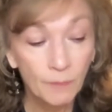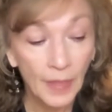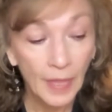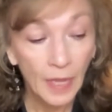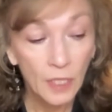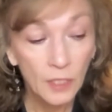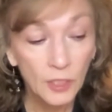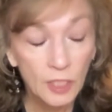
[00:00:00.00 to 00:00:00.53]

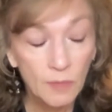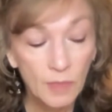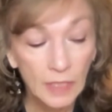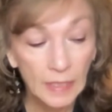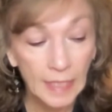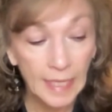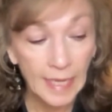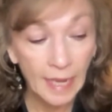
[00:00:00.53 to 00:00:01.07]

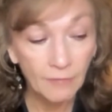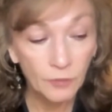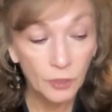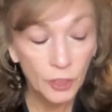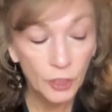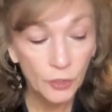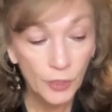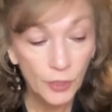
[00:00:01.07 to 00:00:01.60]
Ultimately, after
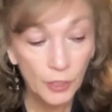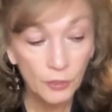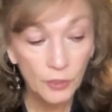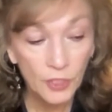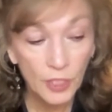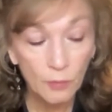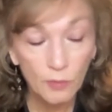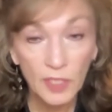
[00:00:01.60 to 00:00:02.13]
2 years,
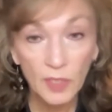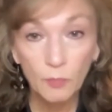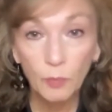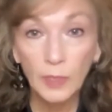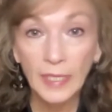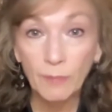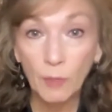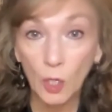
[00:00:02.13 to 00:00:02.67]
there was
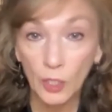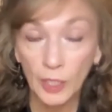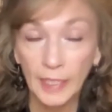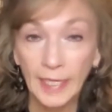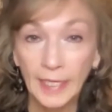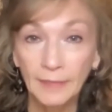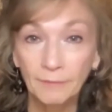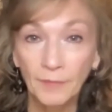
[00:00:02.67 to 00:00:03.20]
plea
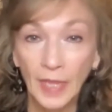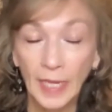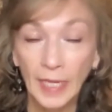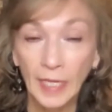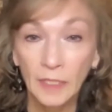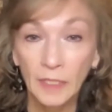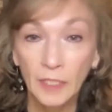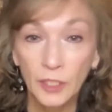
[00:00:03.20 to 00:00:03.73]
bargaining
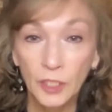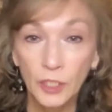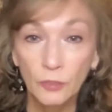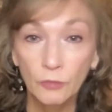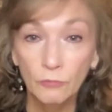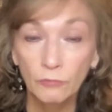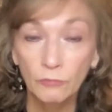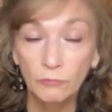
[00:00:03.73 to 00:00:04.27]
and the
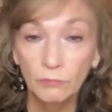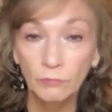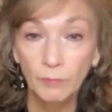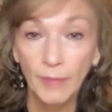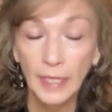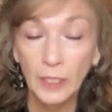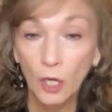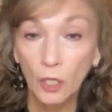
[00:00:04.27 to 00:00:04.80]
two
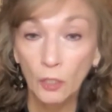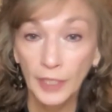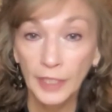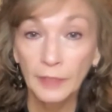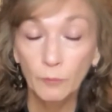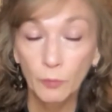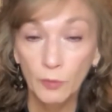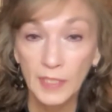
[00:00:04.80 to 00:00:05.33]
men are
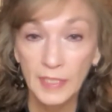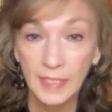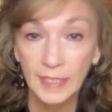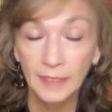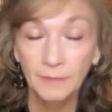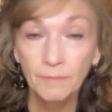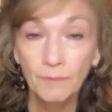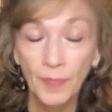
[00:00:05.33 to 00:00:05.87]
in
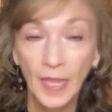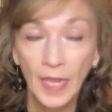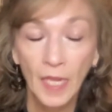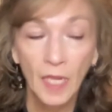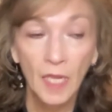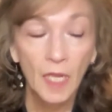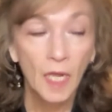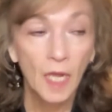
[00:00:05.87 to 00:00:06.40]
prison.
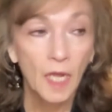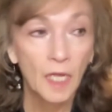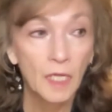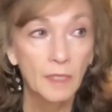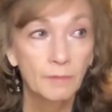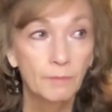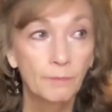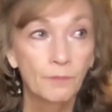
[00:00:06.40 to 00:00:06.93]

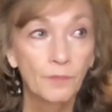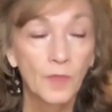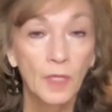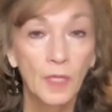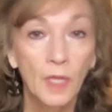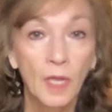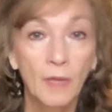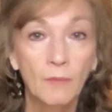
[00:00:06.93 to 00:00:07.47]
I'm
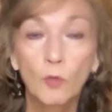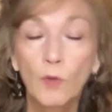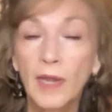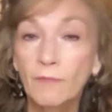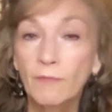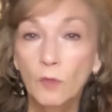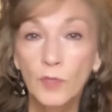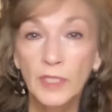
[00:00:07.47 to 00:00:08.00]

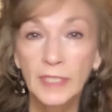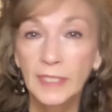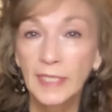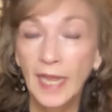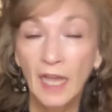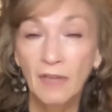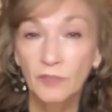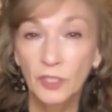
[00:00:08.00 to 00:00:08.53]
grateful we didn't
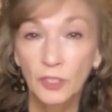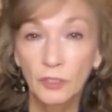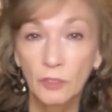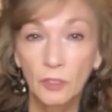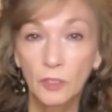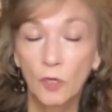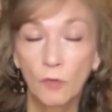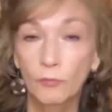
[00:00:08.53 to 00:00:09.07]
have to
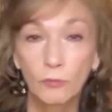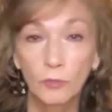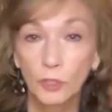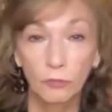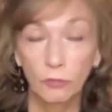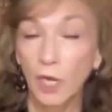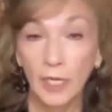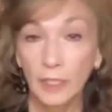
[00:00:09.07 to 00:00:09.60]
go through a
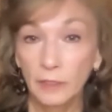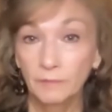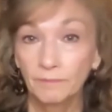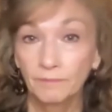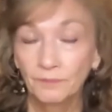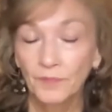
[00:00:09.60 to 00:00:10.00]
trial.